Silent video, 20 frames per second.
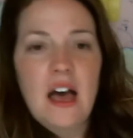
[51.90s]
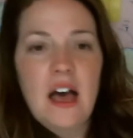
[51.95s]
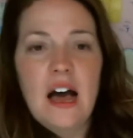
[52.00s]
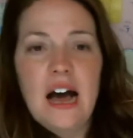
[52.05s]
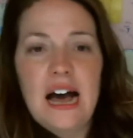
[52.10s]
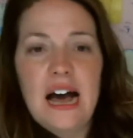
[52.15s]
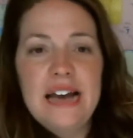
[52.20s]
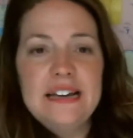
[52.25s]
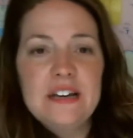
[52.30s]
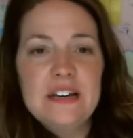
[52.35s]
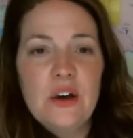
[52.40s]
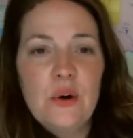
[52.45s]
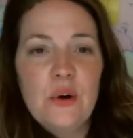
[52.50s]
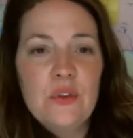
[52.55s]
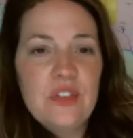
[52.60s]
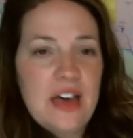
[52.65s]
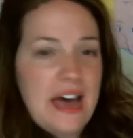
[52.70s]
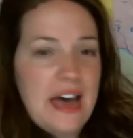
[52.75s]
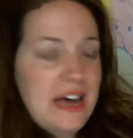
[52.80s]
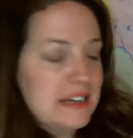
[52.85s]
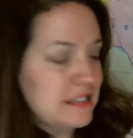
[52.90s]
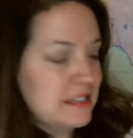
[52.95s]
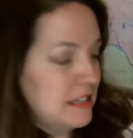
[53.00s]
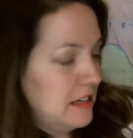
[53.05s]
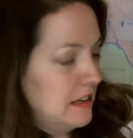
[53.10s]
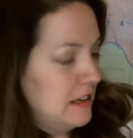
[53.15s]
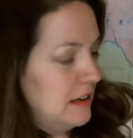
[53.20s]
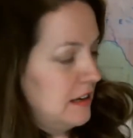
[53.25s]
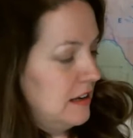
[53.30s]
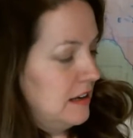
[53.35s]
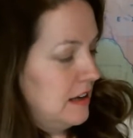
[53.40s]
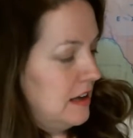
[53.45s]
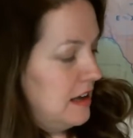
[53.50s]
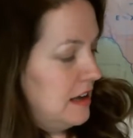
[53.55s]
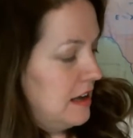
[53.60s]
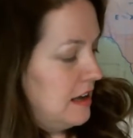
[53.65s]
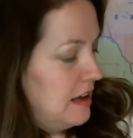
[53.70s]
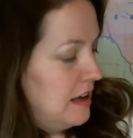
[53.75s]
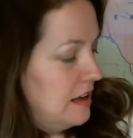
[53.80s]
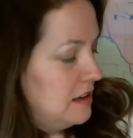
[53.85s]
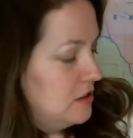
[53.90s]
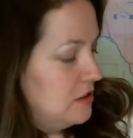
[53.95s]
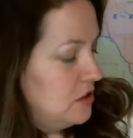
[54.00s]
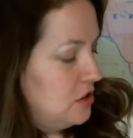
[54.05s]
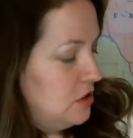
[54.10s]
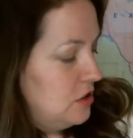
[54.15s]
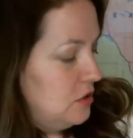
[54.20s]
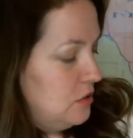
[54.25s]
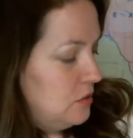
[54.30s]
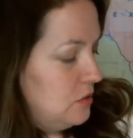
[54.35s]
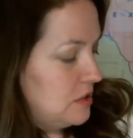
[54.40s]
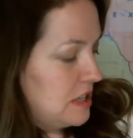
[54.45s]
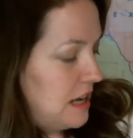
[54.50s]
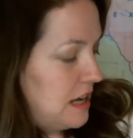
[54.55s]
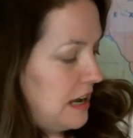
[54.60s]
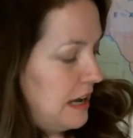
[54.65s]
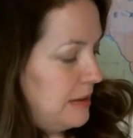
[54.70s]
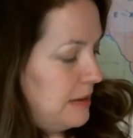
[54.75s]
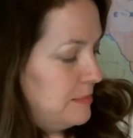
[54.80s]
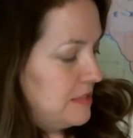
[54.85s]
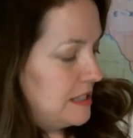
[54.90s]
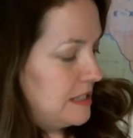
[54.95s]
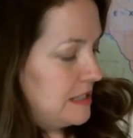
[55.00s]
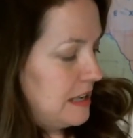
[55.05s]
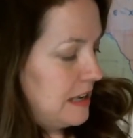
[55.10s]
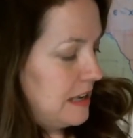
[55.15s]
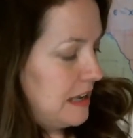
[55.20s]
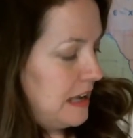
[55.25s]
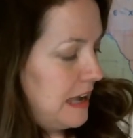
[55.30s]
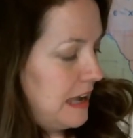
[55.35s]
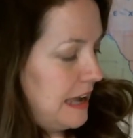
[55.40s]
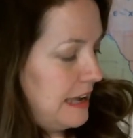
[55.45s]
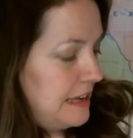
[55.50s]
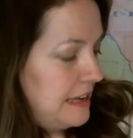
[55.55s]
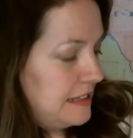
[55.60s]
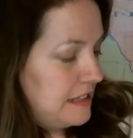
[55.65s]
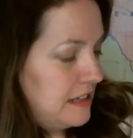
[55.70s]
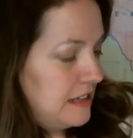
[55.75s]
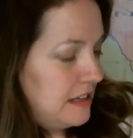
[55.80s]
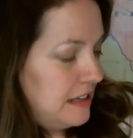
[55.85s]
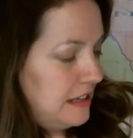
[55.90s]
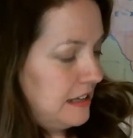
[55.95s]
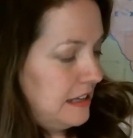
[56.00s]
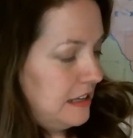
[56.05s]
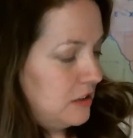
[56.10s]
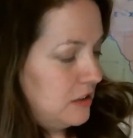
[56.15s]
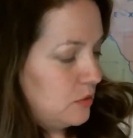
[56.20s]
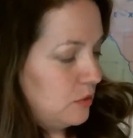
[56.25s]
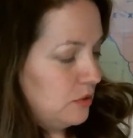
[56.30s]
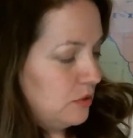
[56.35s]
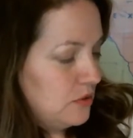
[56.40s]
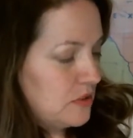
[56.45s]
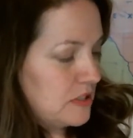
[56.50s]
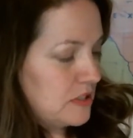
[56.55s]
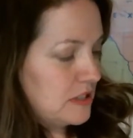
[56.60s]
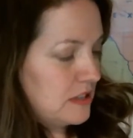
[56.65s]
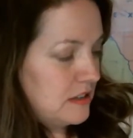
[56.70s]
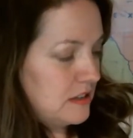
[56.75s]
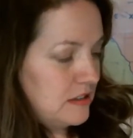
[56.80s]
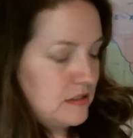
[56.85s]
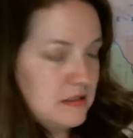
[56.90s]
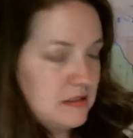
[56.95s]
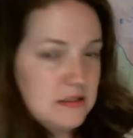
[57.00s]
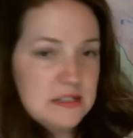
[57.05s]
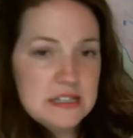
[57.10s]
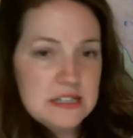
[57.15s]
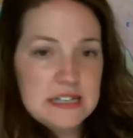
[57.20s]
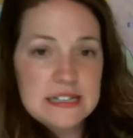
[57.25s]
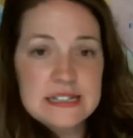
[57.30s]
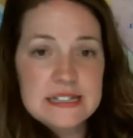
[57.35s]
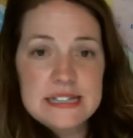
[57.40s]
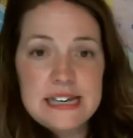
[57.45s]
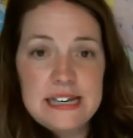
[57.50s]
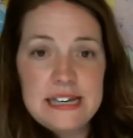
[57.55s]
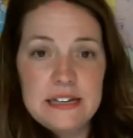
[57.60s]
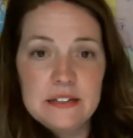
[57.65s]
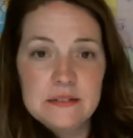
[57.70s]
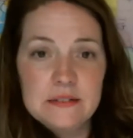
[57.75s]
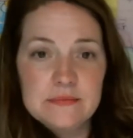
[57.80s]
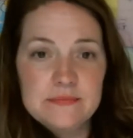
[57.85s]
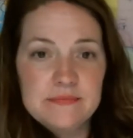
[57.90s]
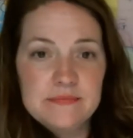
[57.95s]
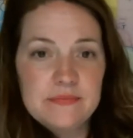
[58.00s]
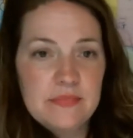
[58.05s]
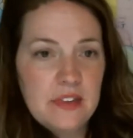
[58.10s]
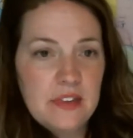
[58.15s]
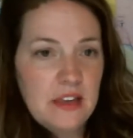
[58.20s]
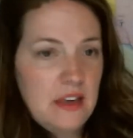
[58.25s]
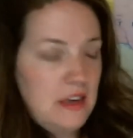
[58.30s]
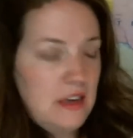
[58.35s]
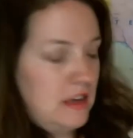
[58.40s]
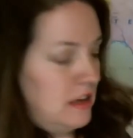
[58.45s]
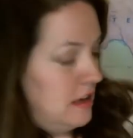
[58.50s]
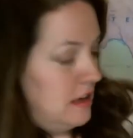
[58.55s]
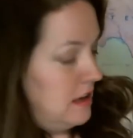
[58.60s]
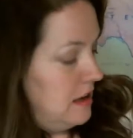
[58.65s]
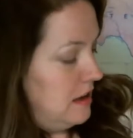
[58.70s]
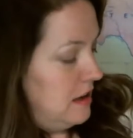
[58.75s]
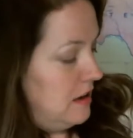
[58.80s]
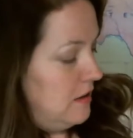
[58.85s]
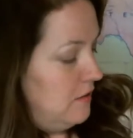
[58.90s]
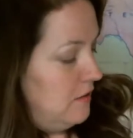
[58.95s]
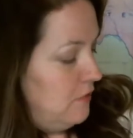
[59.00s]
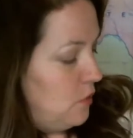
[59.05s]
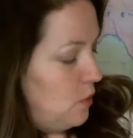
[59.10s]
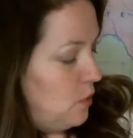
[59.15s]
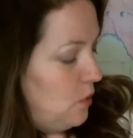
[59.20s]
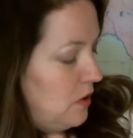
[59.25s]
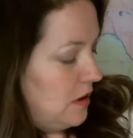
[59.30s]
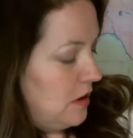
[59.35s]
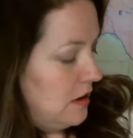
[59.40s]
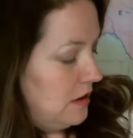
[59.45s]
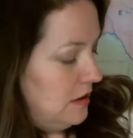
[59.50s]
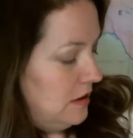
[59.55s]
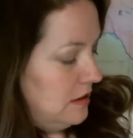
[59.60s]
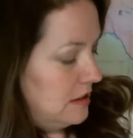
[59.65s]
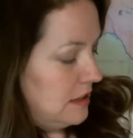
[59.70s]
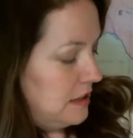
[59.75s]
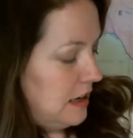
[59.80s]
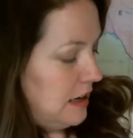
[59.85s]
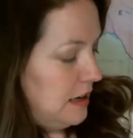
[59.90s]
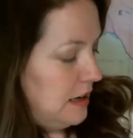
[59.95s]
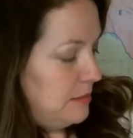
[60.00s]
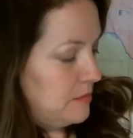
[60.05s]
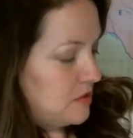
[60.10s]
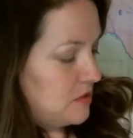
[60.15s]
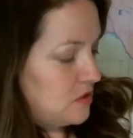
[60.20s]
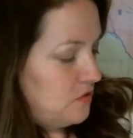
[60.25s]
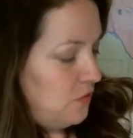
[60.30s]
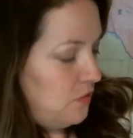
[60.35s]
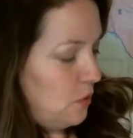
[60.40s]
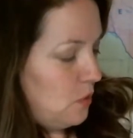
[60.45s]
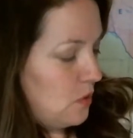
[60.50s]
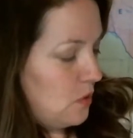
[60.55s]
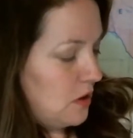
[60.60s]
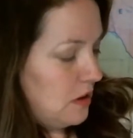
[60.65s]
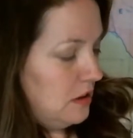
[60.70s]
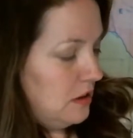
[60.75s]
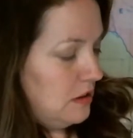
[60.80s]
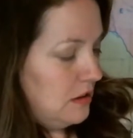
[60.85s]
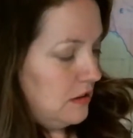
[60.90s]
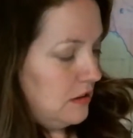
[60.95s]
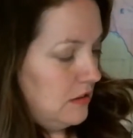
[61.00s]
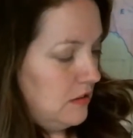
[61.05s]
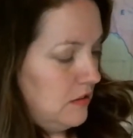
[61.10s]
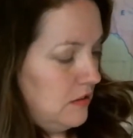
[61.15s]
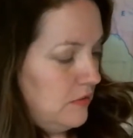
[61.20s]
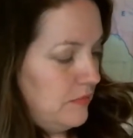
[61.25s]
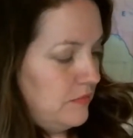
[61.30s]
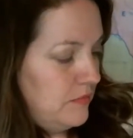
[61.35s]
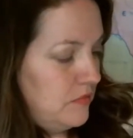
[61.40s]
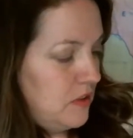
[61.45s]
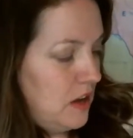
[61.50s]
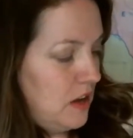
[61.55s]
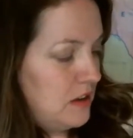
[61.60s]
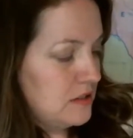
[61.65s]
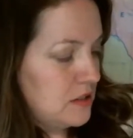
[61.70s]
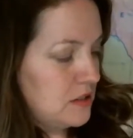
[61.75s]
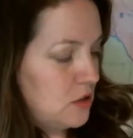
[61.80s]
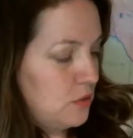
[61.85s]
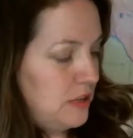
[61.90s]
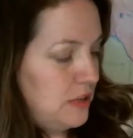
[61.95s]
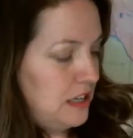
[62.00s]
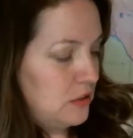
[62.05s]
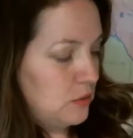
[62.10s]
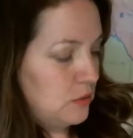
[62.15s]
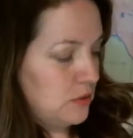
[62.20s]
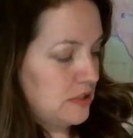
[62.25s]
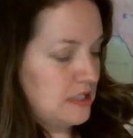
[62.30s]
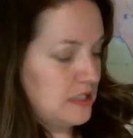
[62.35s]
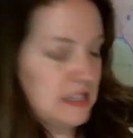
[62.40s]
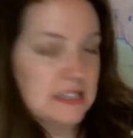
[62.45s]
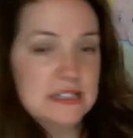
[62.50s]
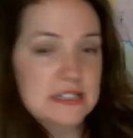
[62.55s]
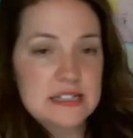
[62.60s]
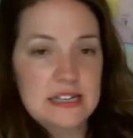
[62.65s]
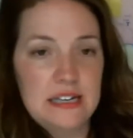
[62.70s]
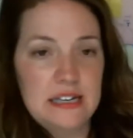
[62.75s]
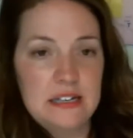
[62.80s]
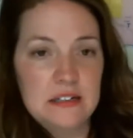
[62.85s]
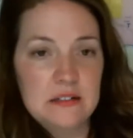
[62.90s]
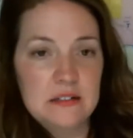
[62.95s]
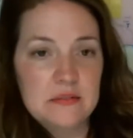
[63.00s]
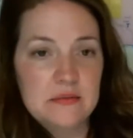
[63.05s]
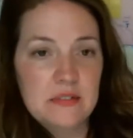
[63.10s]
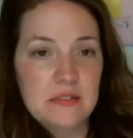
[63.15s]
I know that 2 times 8 equals 16. 4 times 4 also equals 16.